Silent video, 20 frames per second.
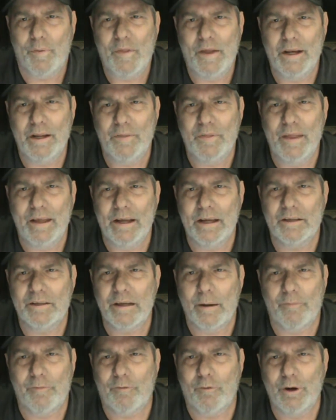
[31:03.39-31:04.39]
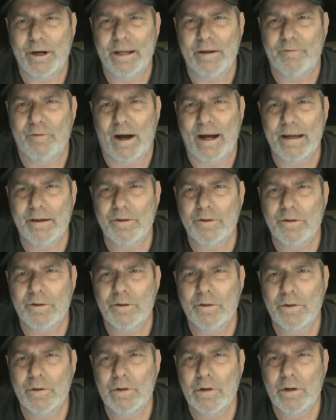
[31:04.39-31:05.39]
anything except free advice,
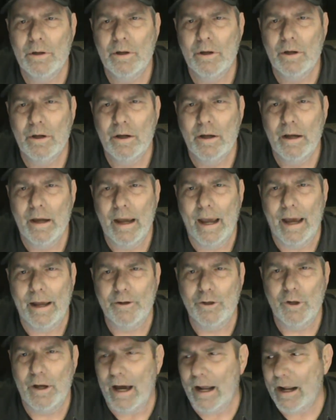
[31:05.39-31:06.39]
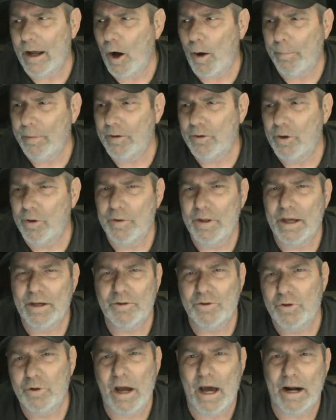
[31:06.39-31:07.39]
and you got to help me do
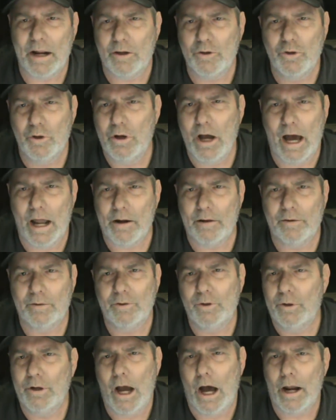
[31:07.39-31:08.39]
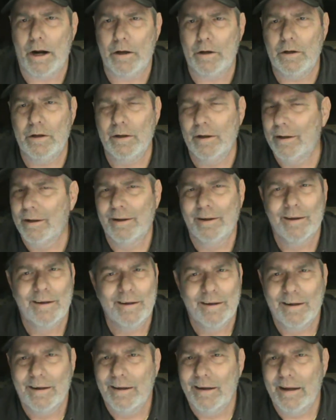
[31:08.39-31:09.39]
this. You gotta.
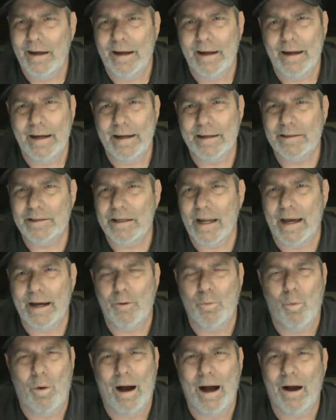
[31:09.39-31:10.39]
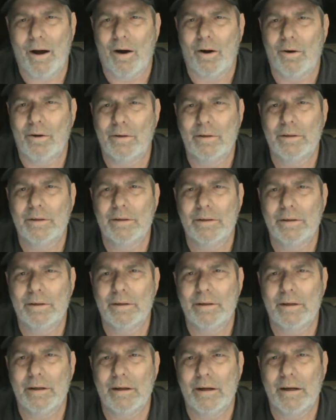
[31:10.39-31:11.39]
It's like, wow.
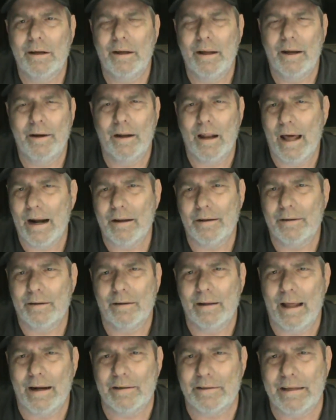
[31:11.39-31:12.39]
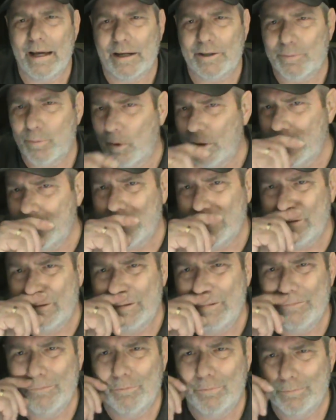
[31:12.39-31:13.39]
And a lot of techs won't even
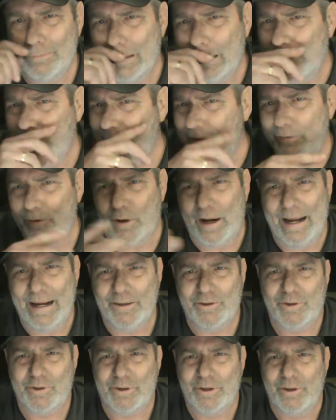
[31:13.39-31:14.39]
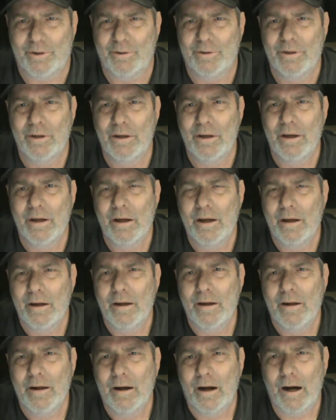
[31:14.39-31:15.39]
answer you.
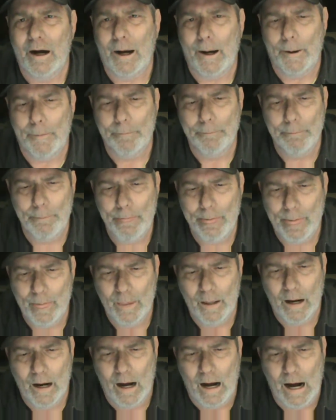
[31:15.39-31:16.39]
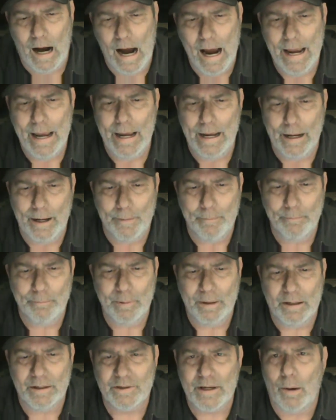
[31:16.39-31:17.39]
I am,
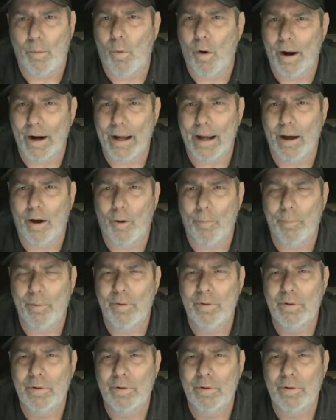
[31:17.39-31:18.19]
because I want to help,